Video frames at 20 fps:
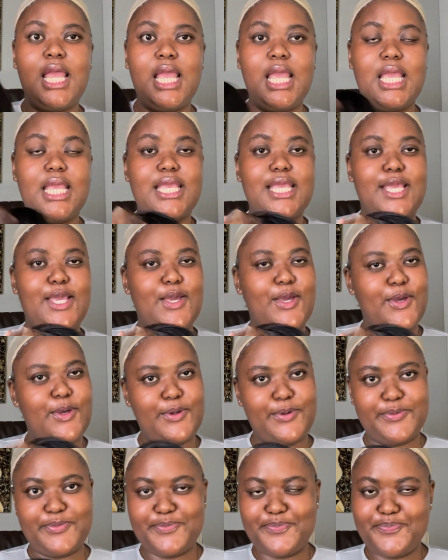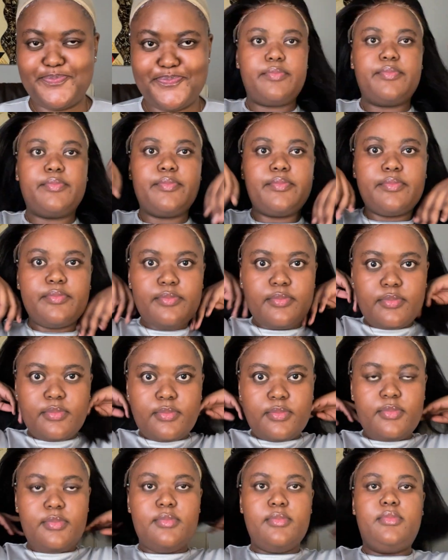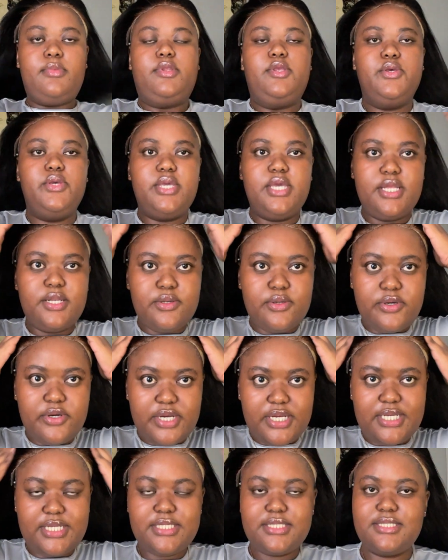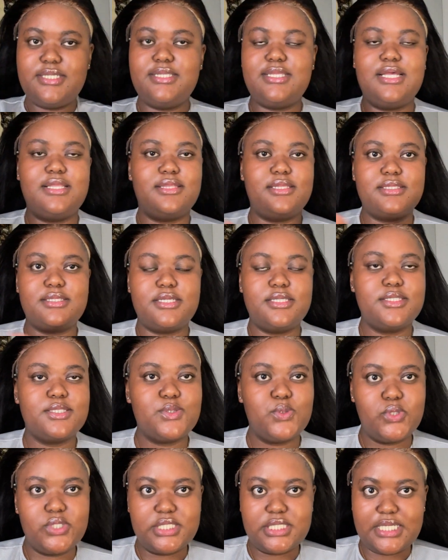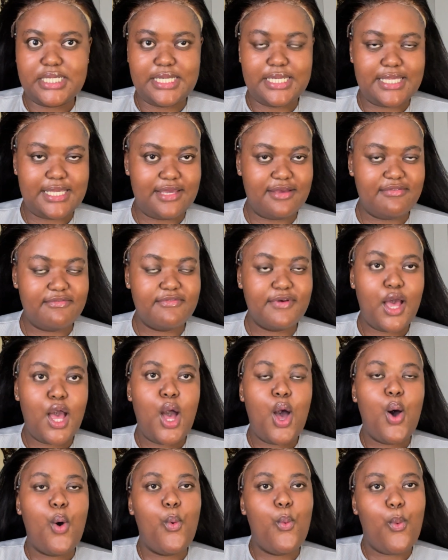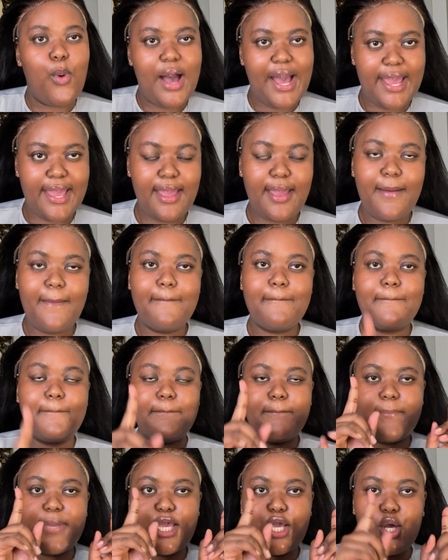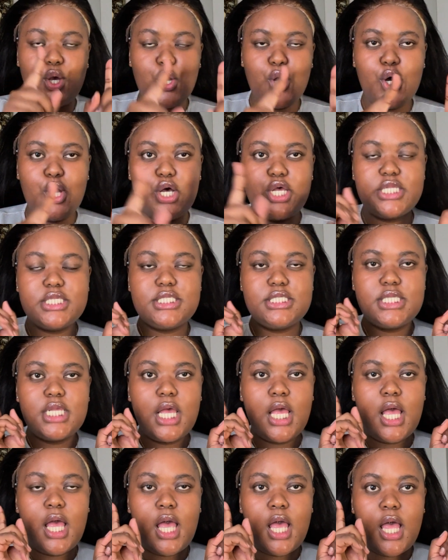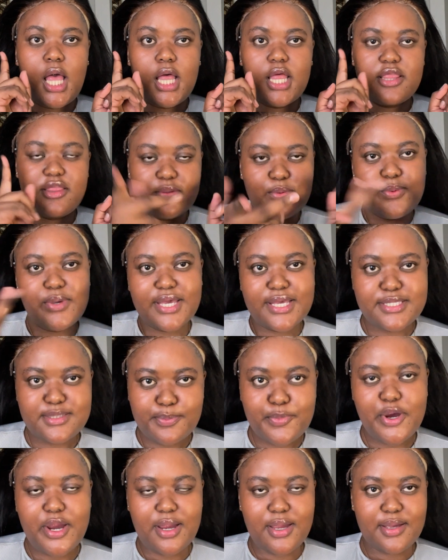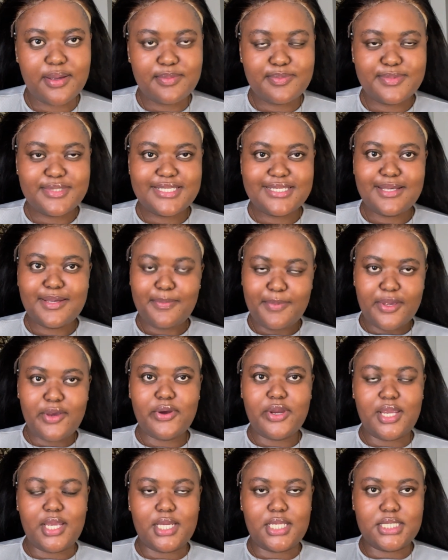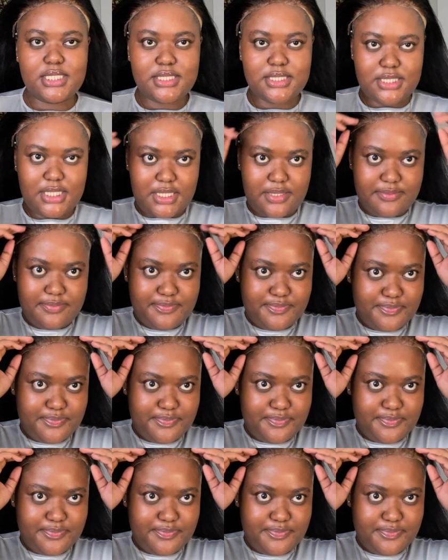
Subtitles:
yeah, you can already see that this install is gonna give. Why? Because the wig is prepped, period. Okay,